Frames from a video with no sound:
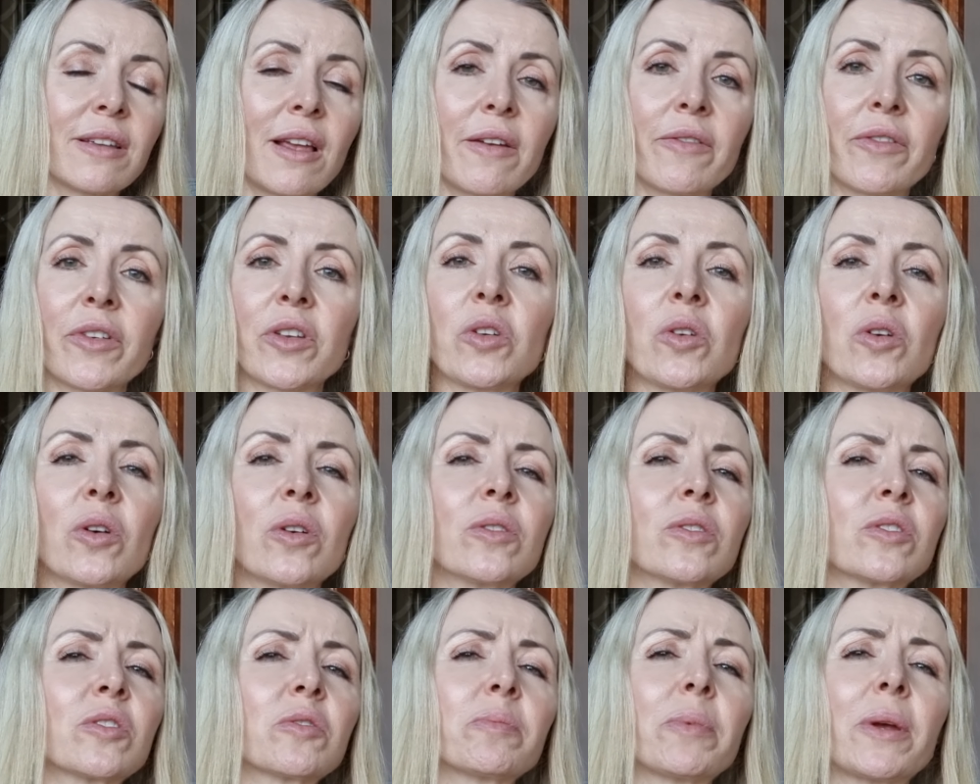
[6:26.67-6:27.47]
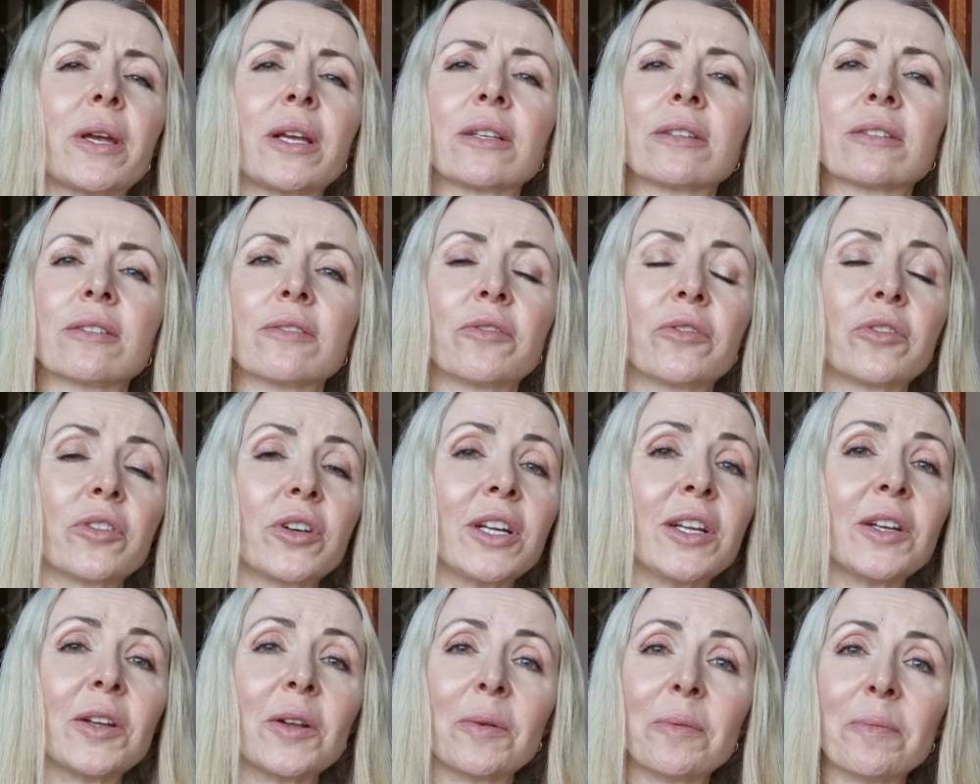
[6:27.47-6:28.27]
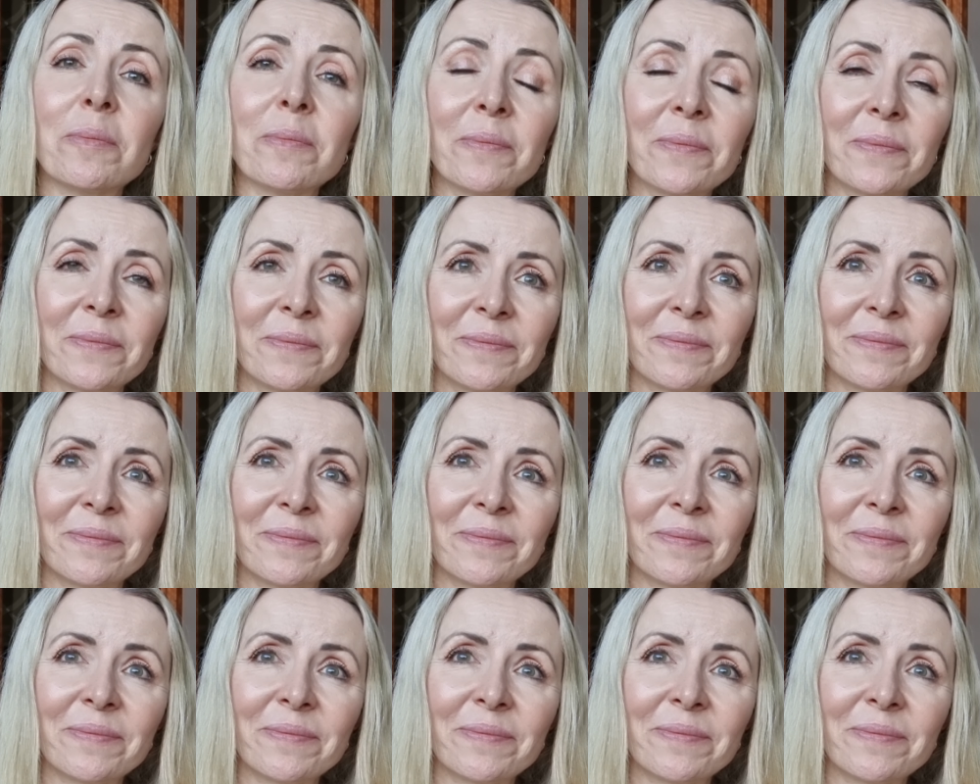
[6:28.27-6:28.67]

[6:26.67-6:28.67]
having your own space and freedom.